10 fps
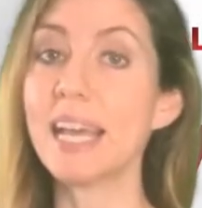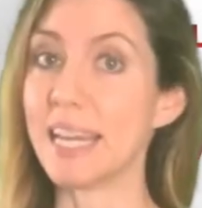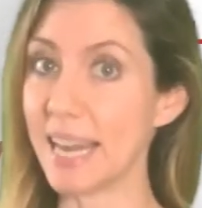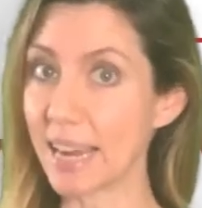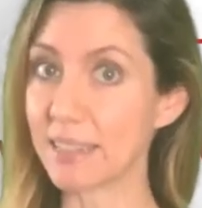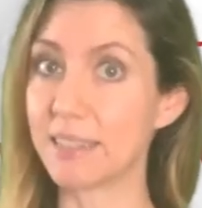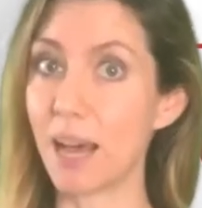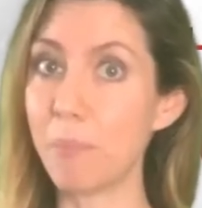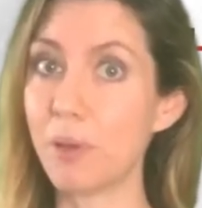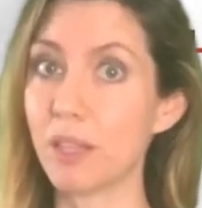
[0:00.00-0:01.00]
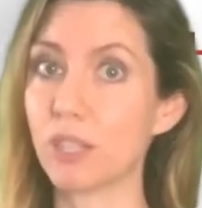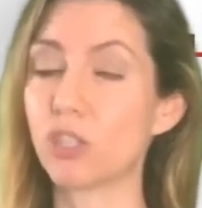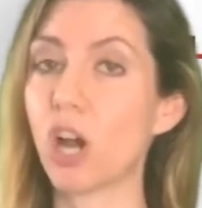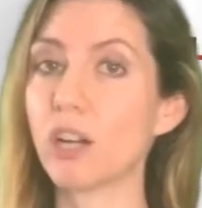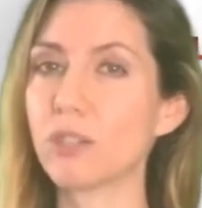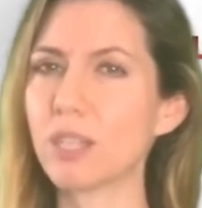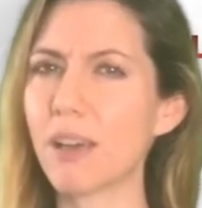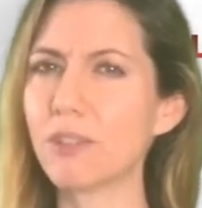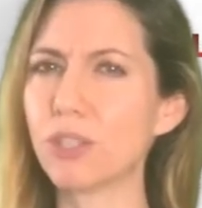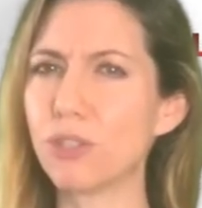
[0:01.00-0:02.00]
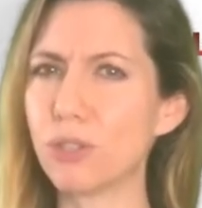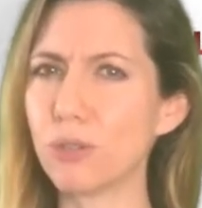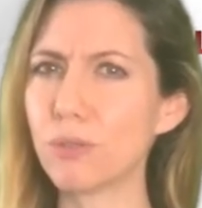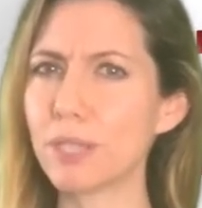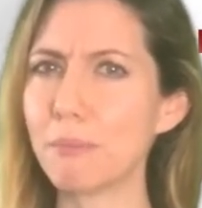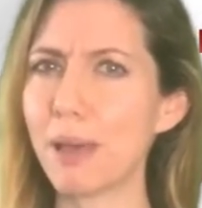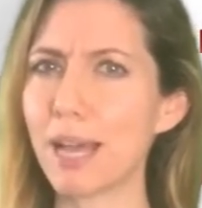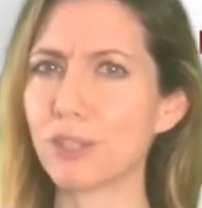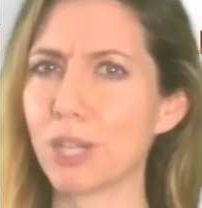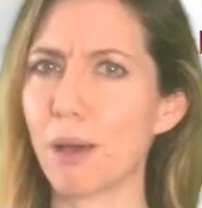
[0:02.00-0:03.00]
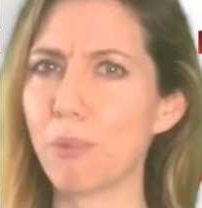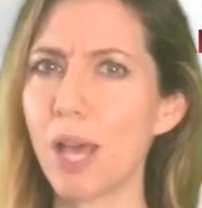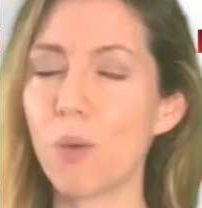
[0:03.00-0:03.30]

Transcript: Next up, the Chargers have a juicy matchup